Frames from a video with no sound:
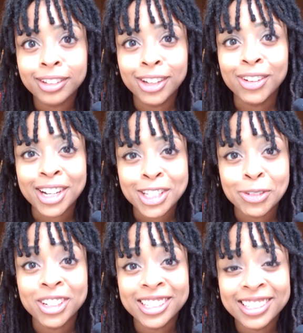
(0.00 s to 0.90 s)
you guys
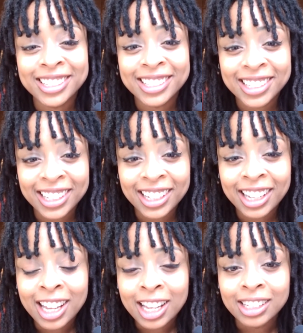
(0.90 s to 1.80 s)
want to see,
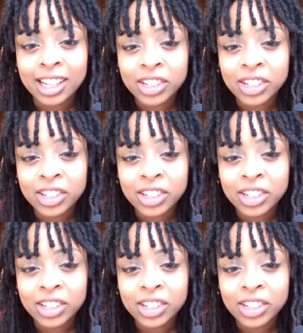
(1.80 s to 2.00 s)
not